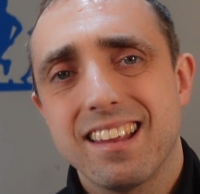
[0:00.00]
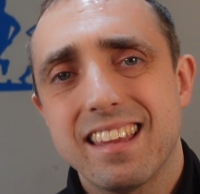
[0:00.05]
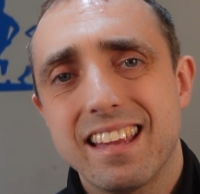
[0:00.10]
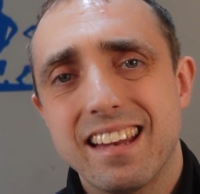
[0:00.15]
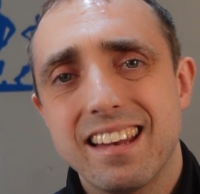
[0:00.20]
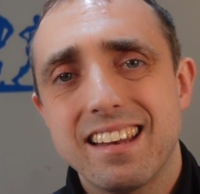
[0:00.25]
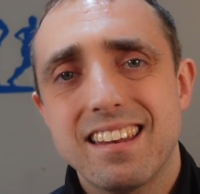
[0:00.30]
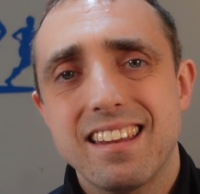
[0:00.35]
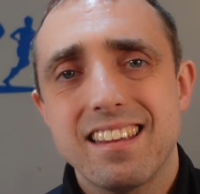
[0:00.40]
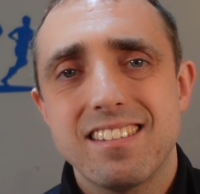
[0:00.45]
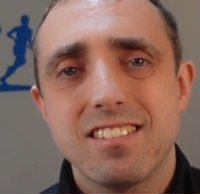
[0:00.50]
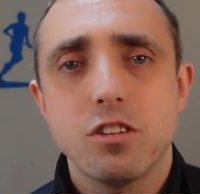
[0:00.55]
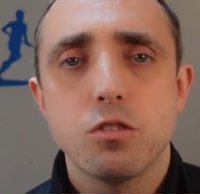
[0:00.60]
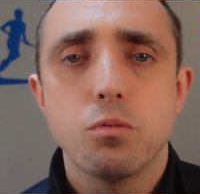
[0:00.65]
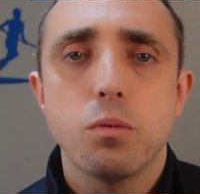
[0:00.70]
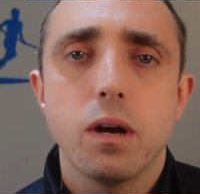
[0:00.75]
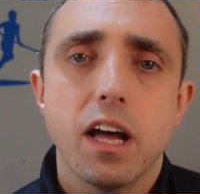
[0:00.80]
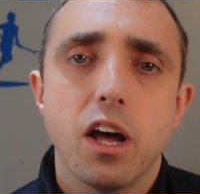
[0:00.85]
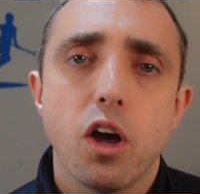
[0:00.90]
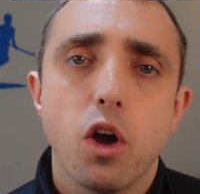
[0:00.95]
think this is
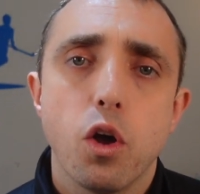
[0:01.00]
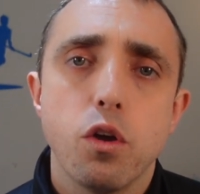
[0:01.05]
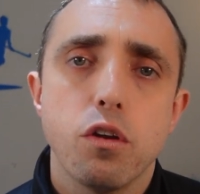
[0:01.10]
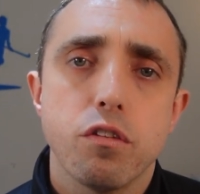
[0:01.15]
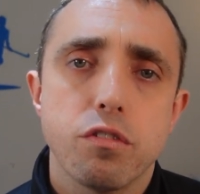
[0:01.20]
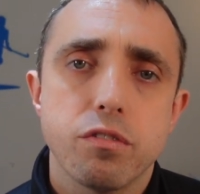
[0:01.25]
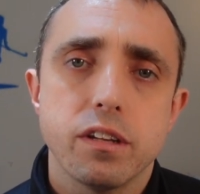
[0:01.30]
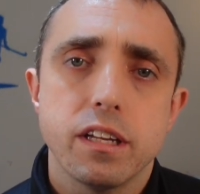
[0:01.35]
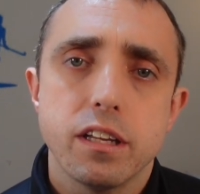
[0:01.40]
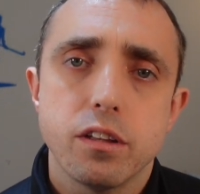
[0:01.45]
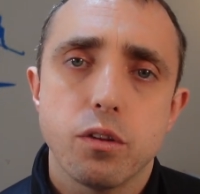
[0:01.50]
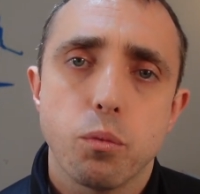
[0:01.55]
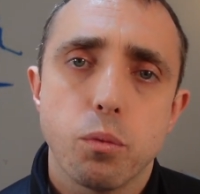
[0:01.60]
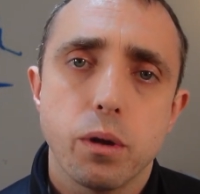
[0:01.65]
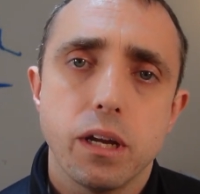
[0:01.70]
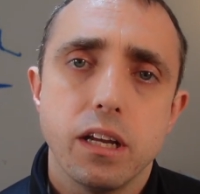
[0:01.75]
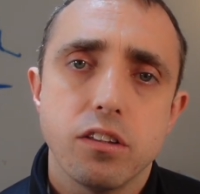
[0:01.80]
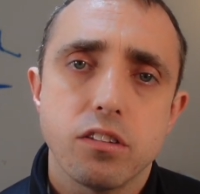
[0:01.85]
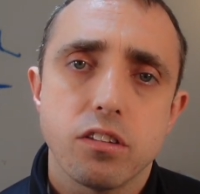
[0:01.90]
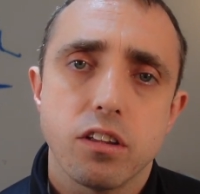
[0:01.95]
where hopefully the
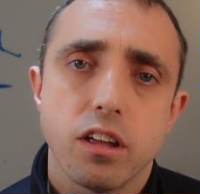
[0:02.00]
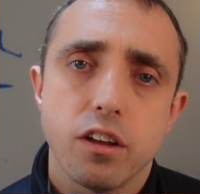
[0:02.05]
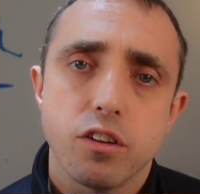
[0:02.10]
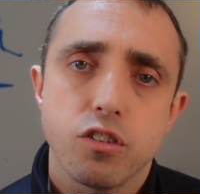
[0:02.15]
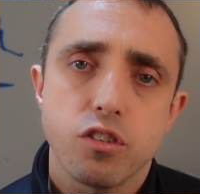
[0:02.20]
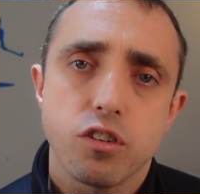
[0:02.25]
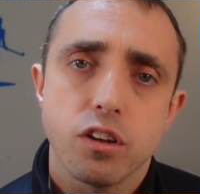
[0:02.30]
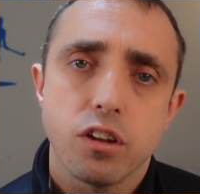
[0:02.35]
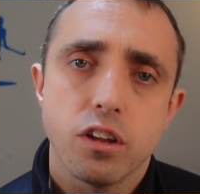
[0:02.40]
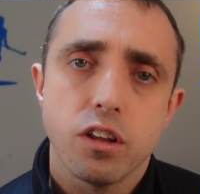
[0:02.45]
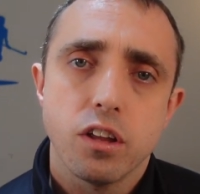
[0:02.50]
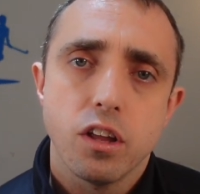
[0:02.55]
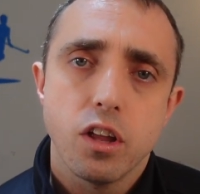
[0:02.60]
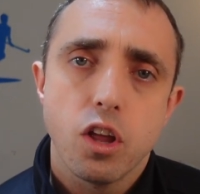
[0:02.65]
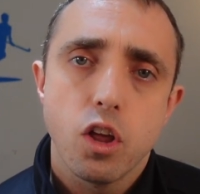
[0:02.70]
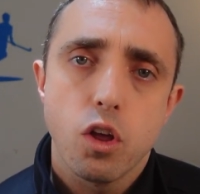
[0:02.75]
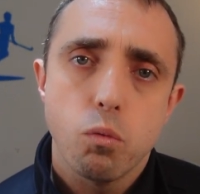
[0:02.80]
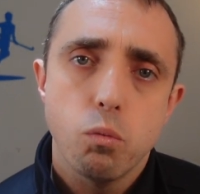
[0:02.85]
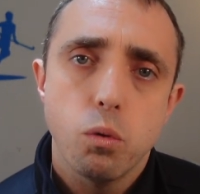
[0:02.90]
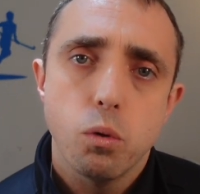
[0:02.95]
research
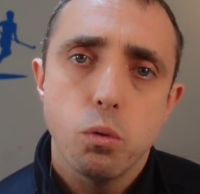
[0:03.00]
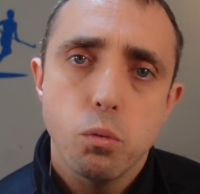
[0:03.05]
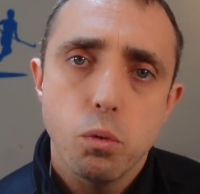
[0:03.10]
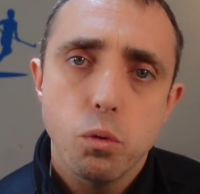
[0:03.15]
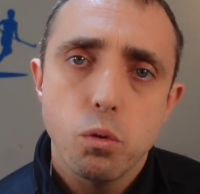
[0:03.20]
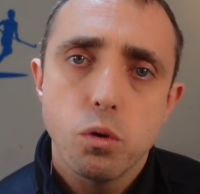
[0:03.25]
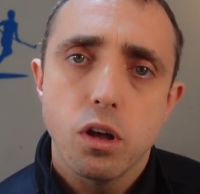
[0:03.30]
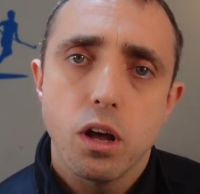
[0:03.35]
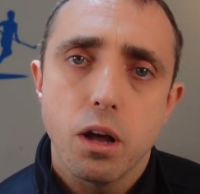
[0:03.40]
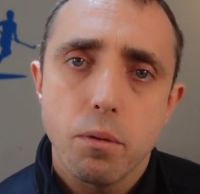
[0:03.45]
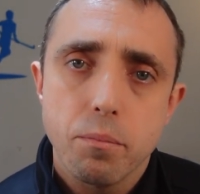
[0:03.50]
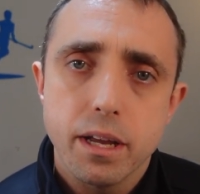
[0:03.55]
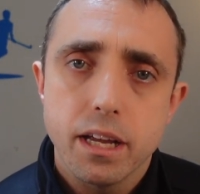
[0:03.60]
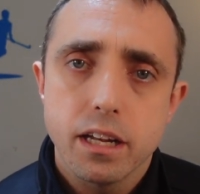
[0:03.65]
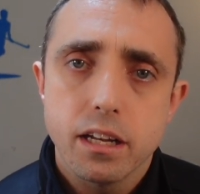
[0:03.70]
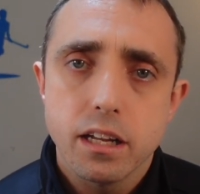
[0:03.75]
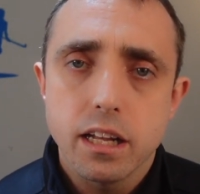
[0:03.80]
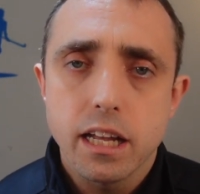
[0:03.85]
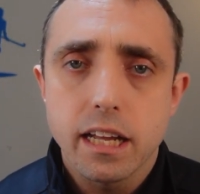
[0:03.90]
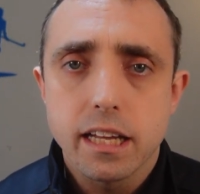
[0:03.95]
will come
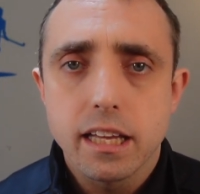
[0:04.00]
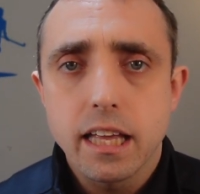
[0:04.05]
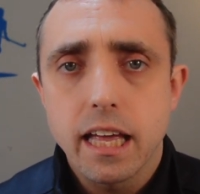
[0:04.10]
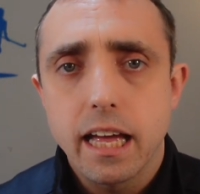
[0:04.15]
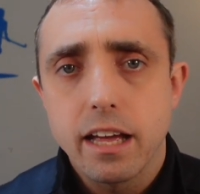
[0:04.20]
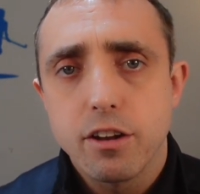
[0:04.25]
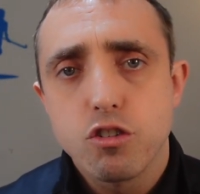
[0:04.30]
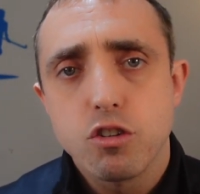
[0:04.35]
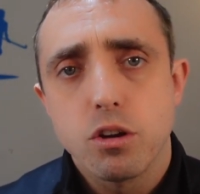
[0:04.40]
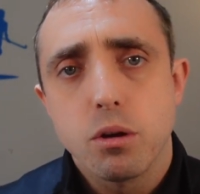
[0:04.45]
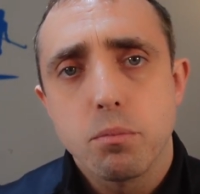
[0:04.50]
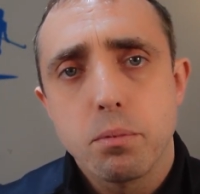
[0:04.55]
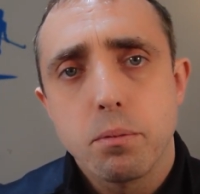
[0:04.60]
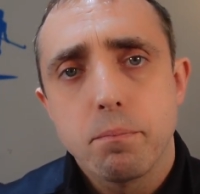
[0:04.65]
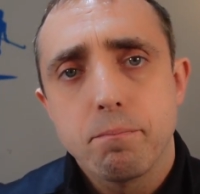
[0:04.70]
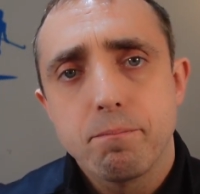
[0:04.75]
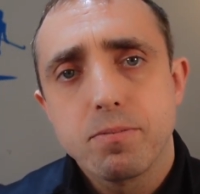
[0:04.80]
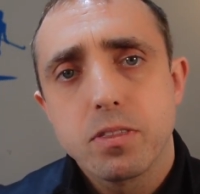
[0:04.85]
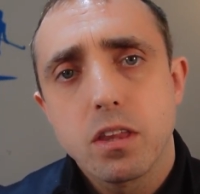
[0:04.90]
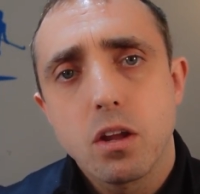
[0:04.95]
in and catch up
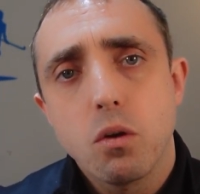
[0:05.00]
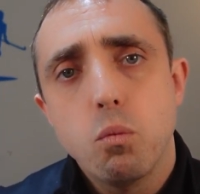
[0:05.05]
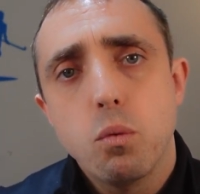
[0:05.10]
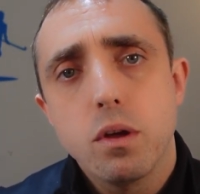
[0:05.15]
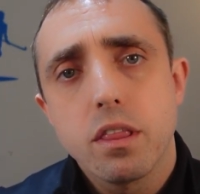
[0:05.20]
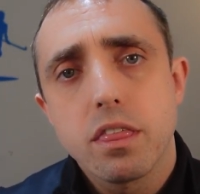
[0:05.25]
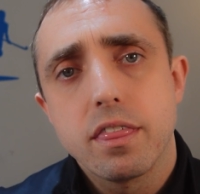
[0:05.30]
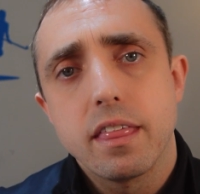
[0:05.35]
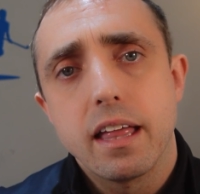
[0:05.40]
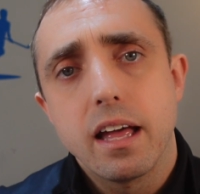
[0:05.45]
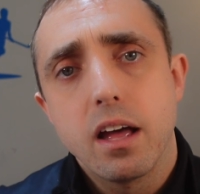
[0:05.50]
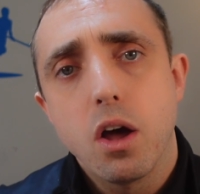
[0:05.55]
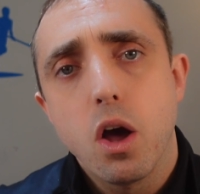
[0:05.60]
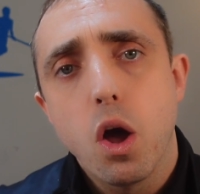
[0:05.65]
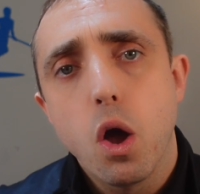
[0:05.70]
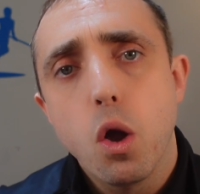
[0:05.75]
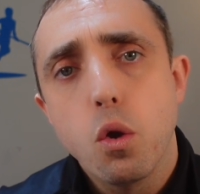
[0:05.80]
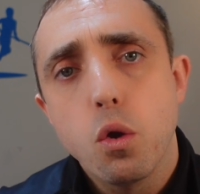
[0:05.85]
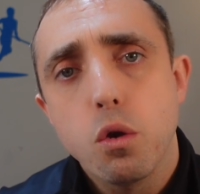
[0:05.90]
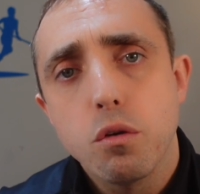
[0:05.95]
with that
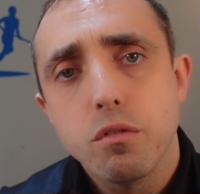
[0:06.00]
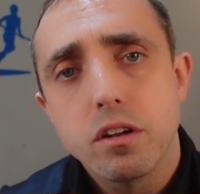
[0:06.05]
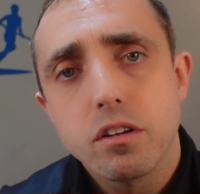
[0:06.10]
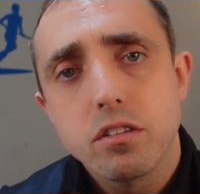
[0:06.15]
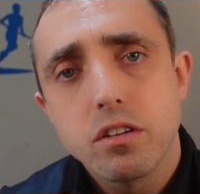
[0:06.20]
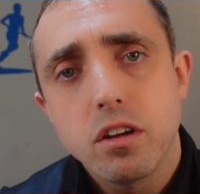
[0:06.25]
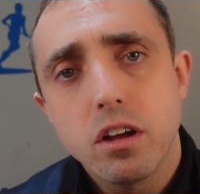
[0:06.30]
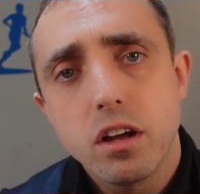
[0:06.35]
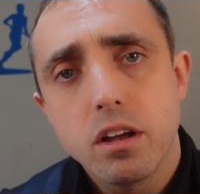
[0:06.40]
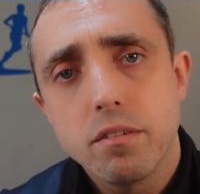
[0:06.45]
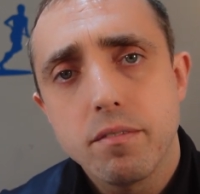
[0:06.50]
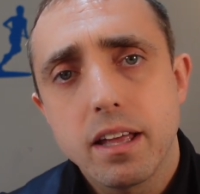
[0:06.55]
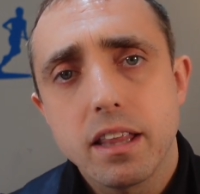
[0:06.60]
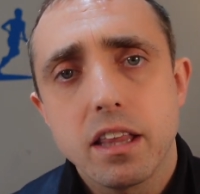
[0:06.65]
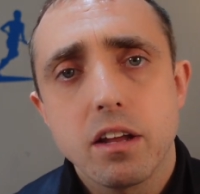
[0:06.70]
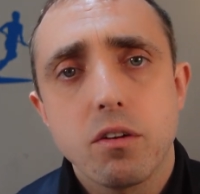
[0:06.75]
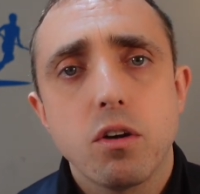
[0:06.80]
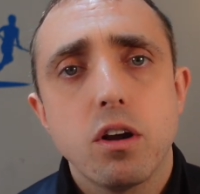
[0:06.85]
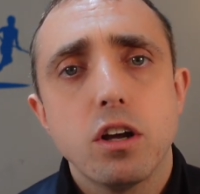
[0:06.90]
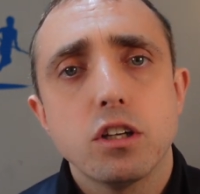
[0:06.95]
over time. And
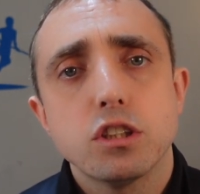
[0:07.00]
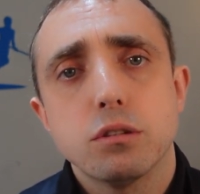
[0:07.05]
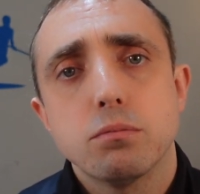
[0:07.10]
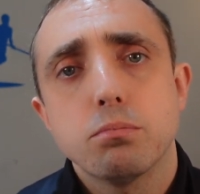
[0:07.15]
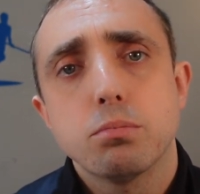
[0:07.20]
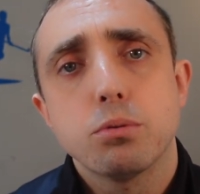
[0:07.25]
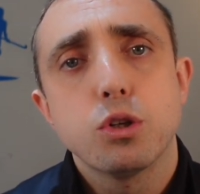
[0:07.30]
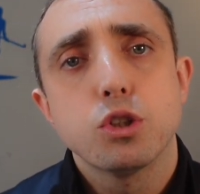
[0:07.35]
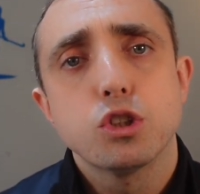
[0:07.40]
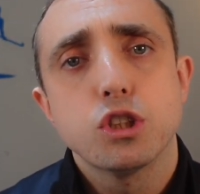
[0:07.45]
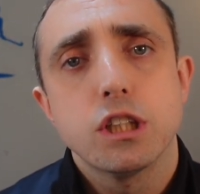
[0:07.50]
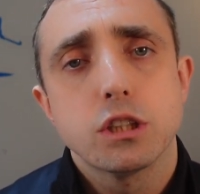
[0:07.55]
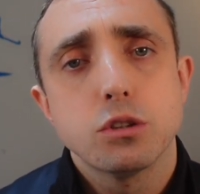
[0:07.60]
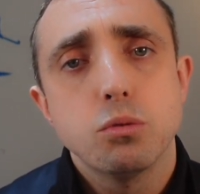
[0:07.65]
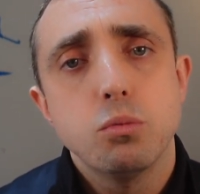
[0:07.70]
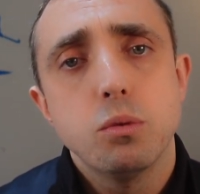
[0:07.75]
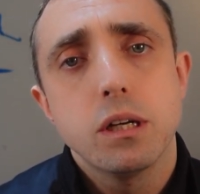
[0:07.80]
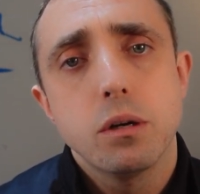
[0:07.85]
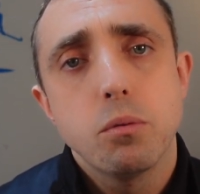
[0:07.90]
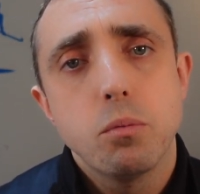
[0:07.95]
there are some projects
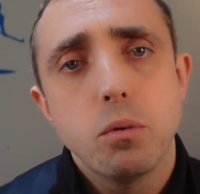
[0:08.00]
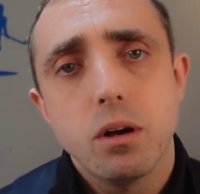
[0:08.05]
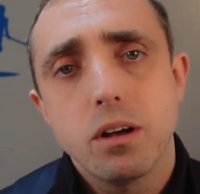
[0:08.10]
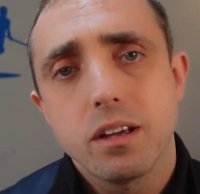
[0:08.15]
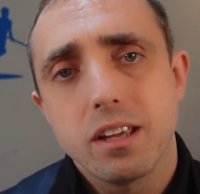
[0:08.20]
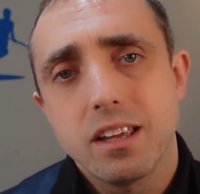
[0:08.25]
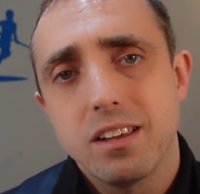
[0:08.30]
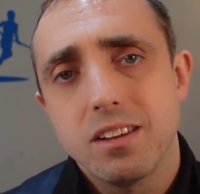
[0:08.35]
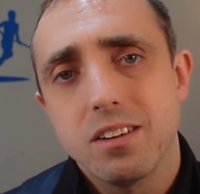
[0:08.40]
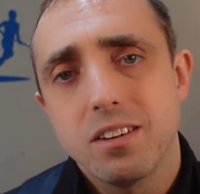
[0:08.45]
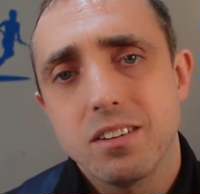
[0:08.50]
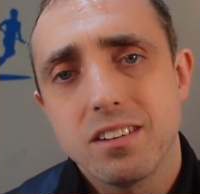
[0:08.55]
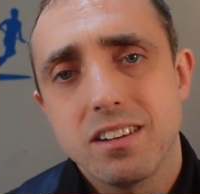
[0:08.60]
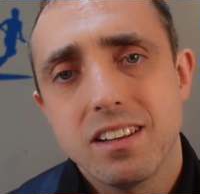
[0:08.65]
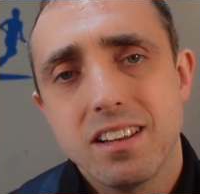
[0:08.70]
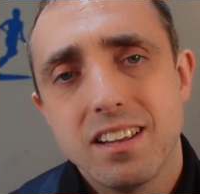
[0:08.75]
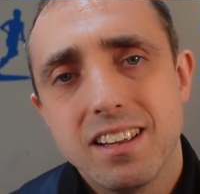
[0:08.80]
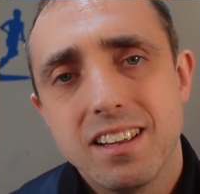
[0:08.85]
we're working on